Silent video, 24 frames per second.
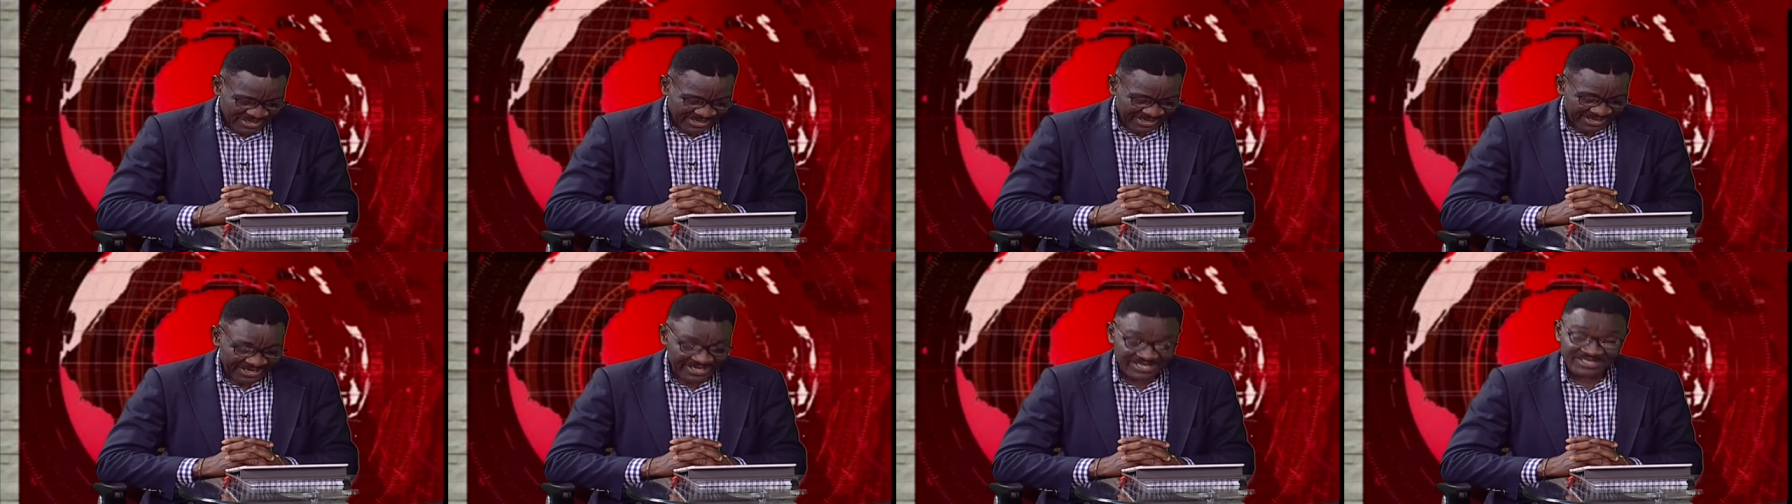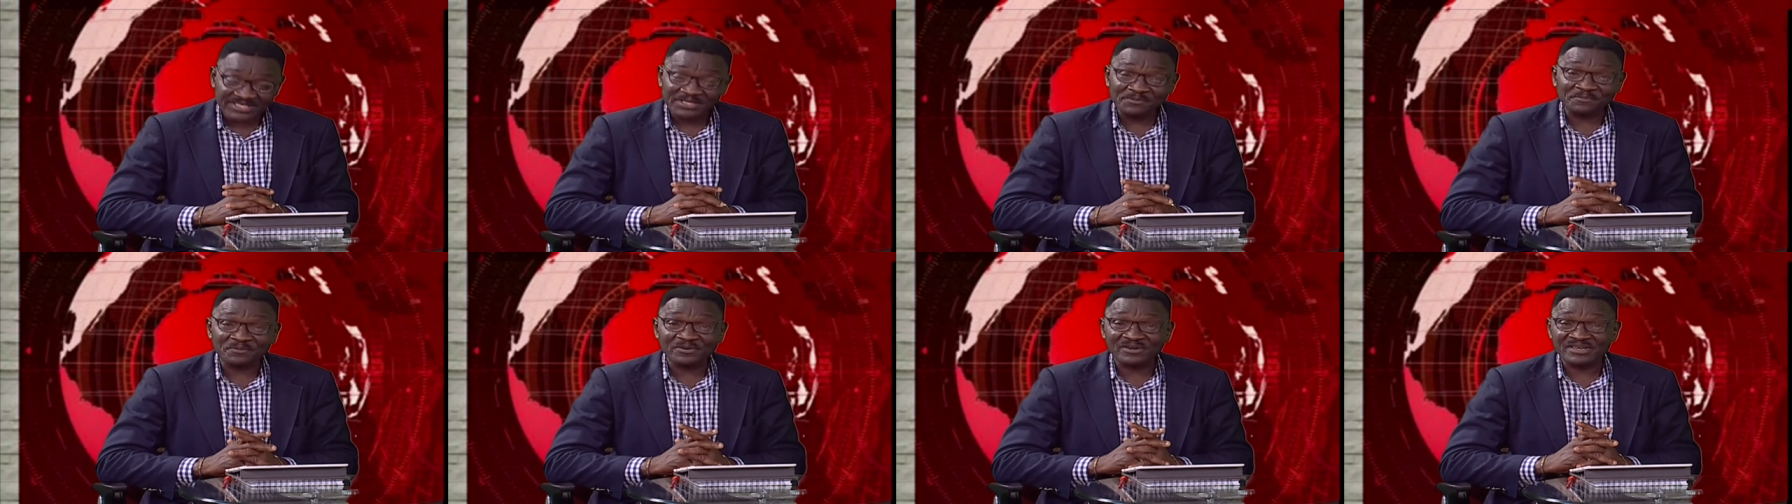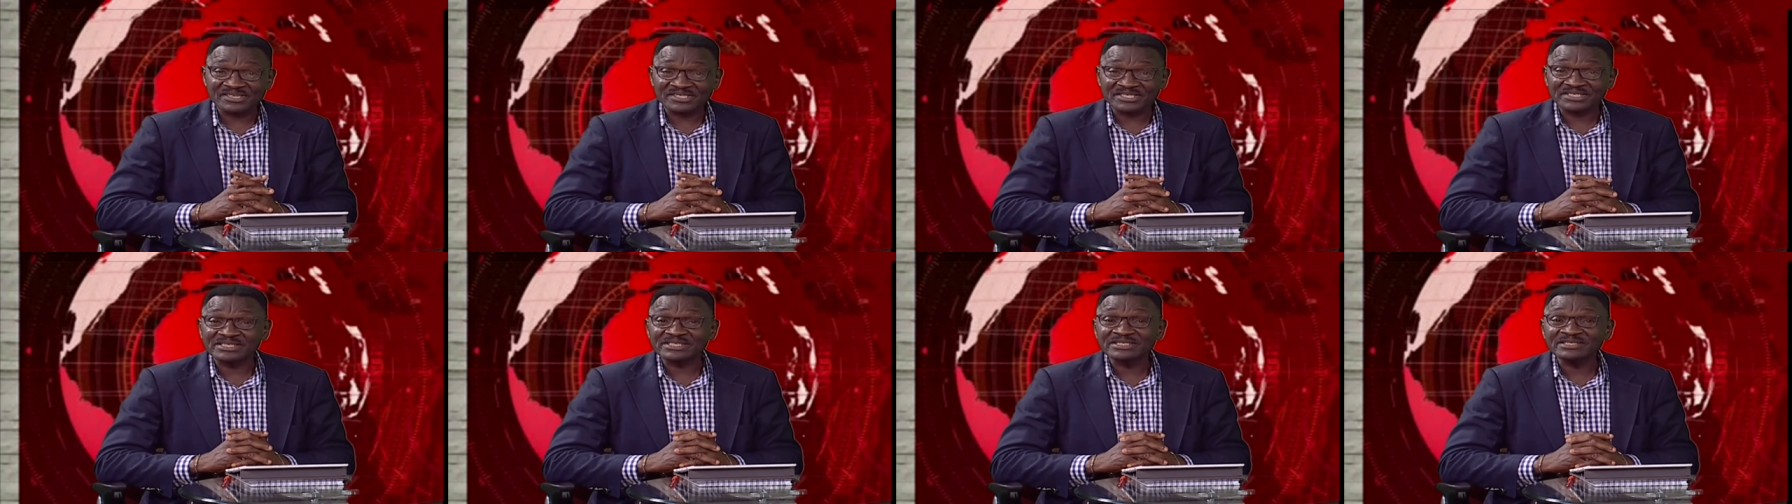He's the
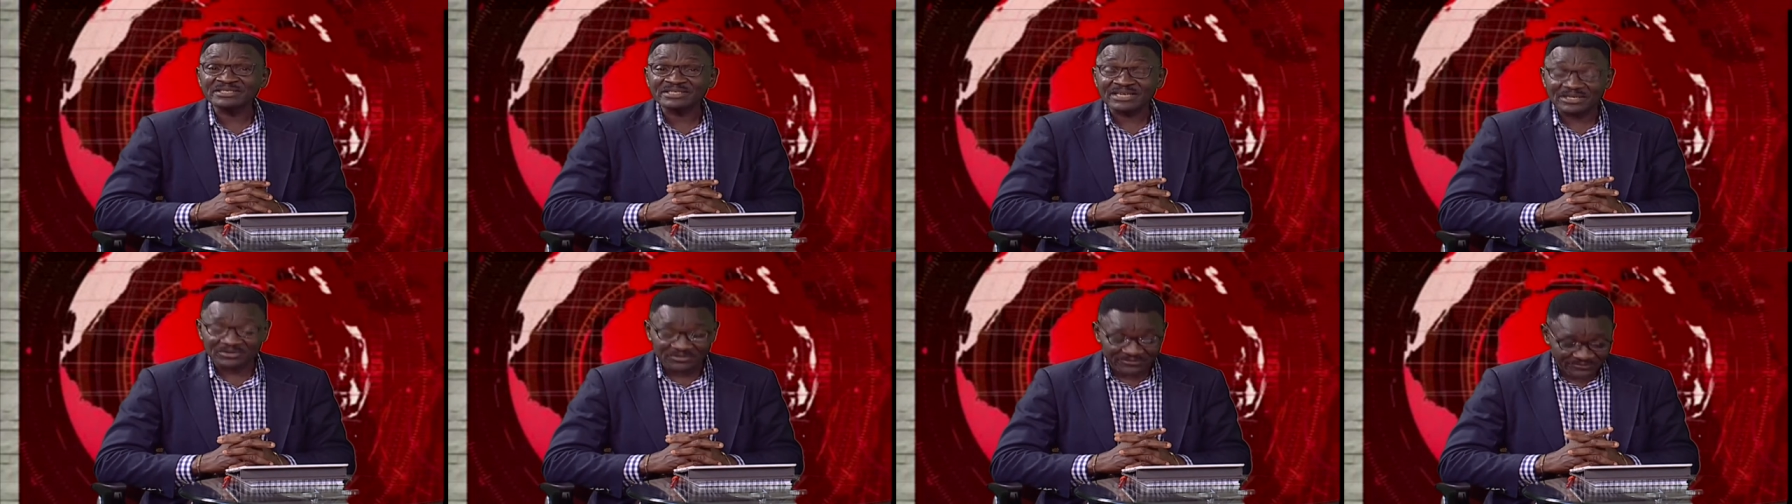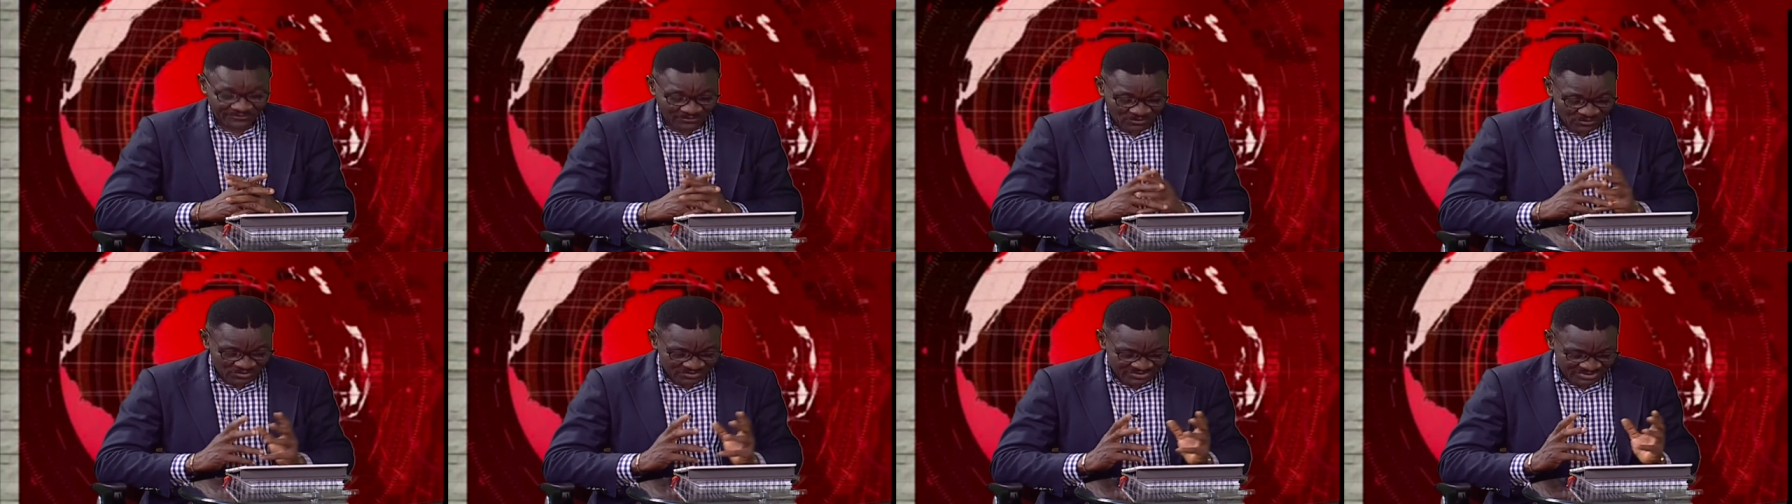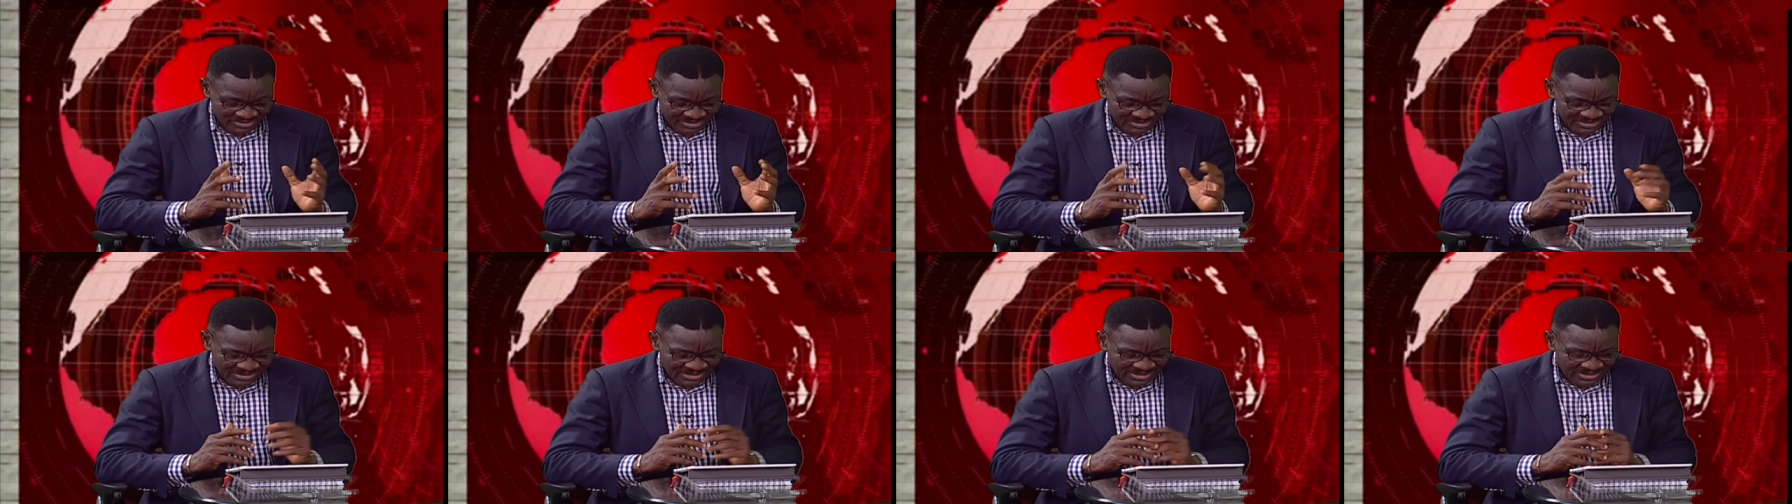president and, of course,
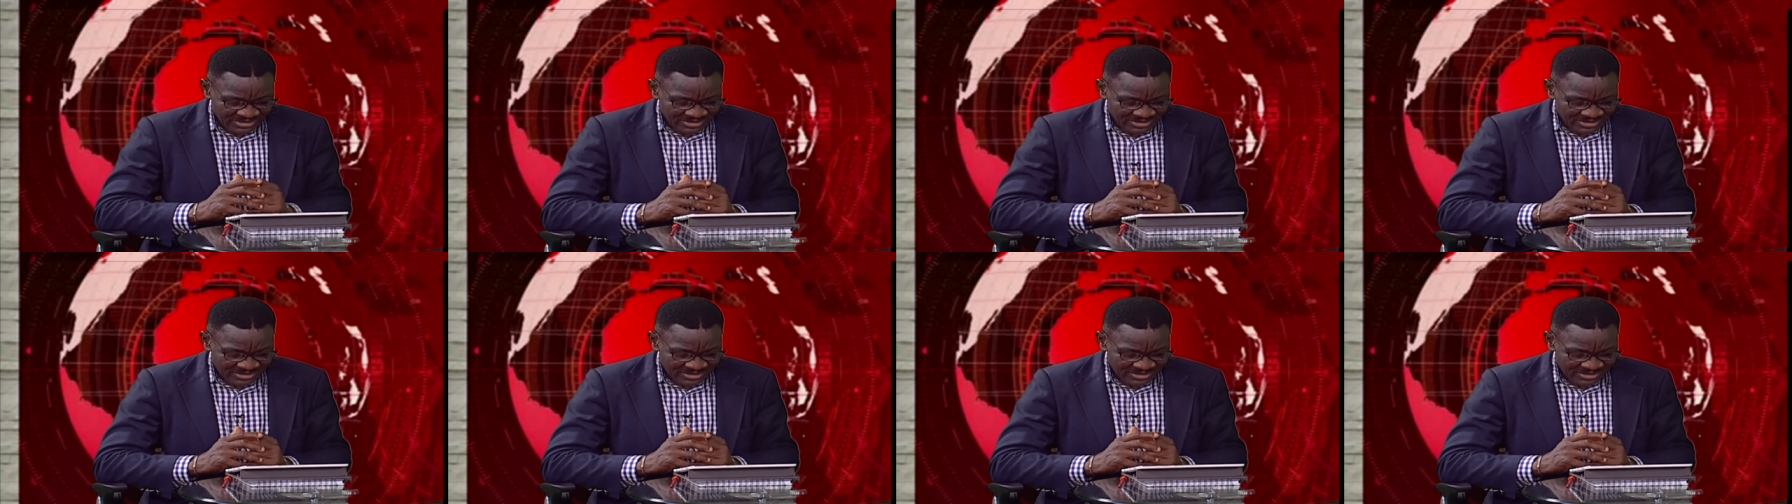uh,